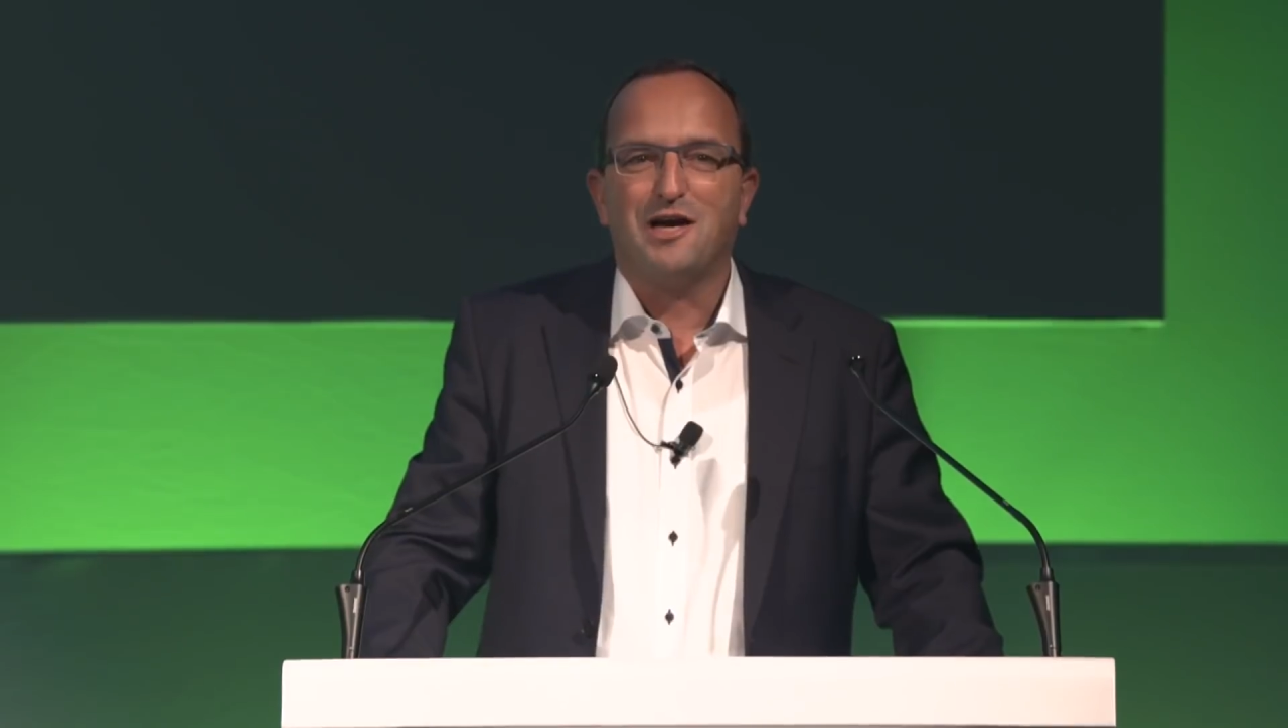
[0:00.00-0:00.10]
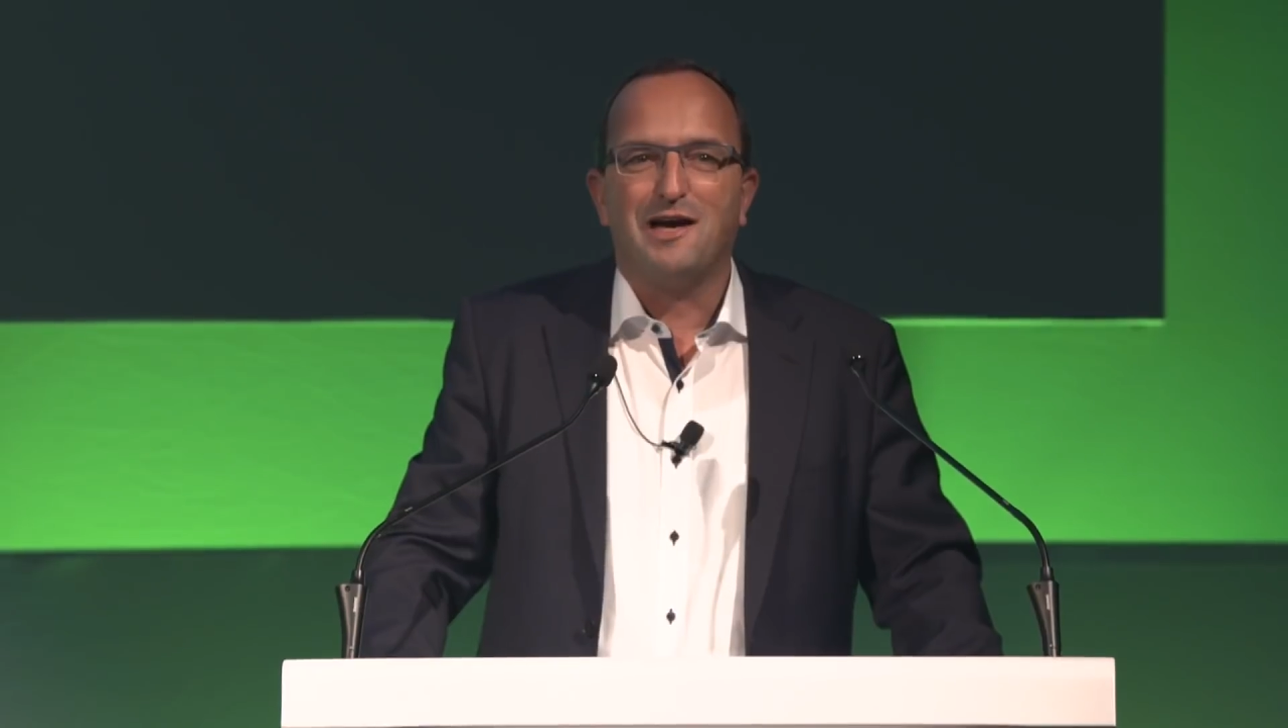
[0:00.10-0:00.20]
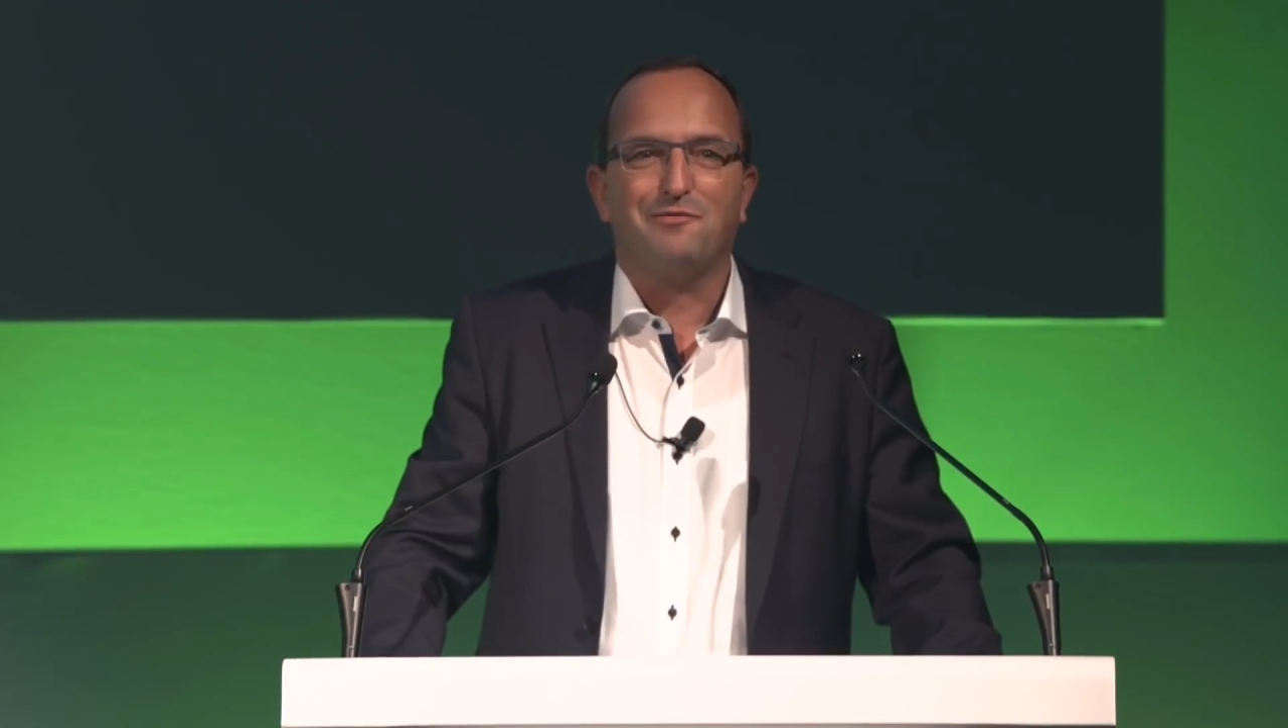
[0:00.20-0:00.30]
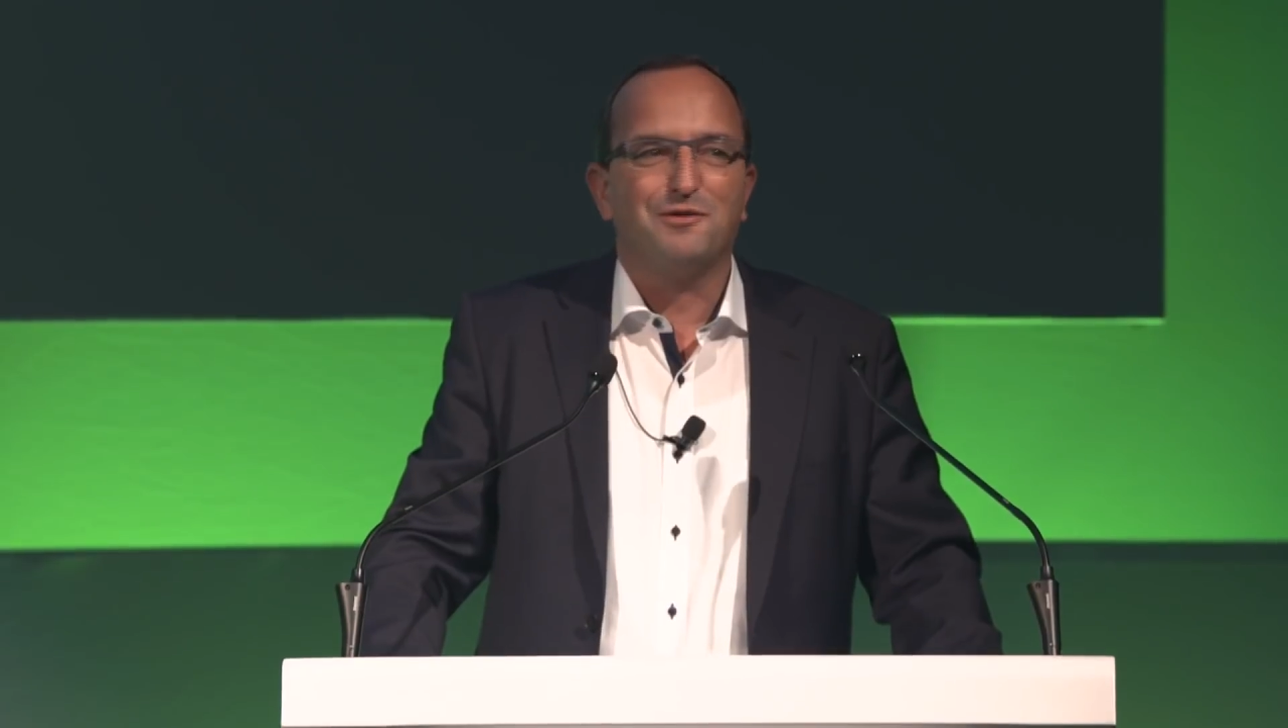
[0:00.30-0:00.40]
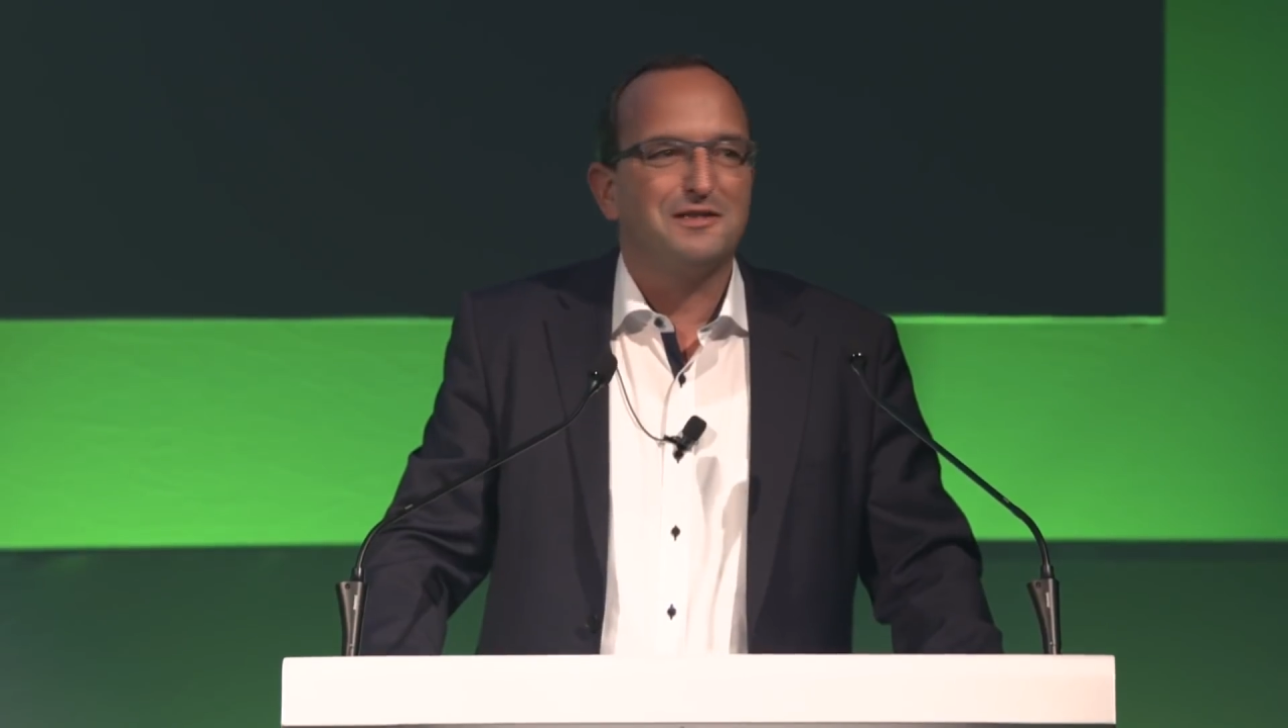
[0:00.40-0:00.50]

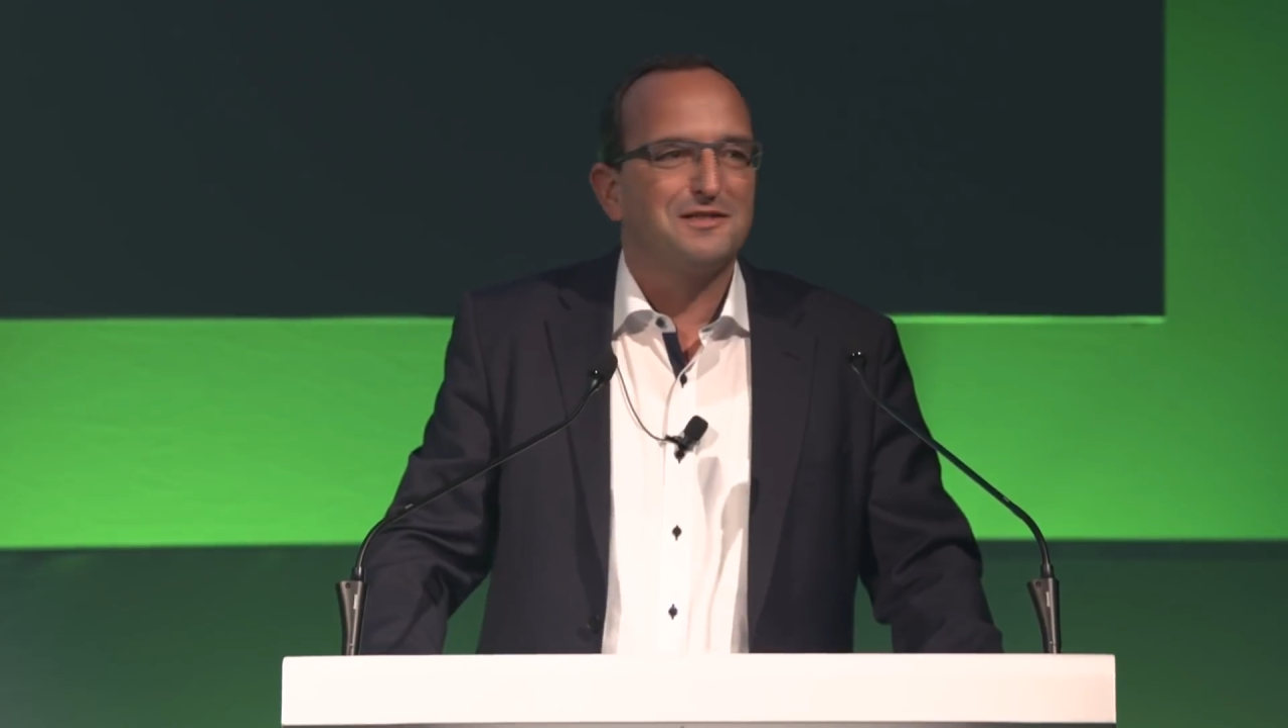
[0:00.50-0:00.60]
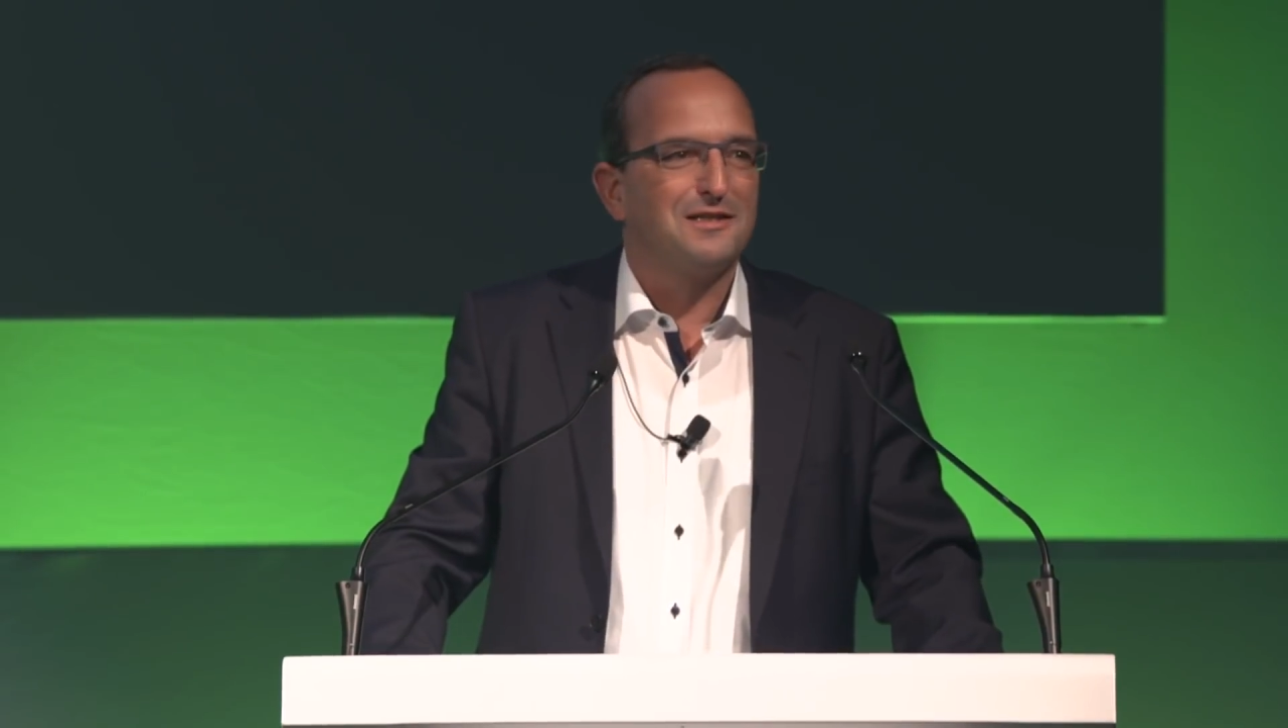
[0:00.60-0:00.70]
have is,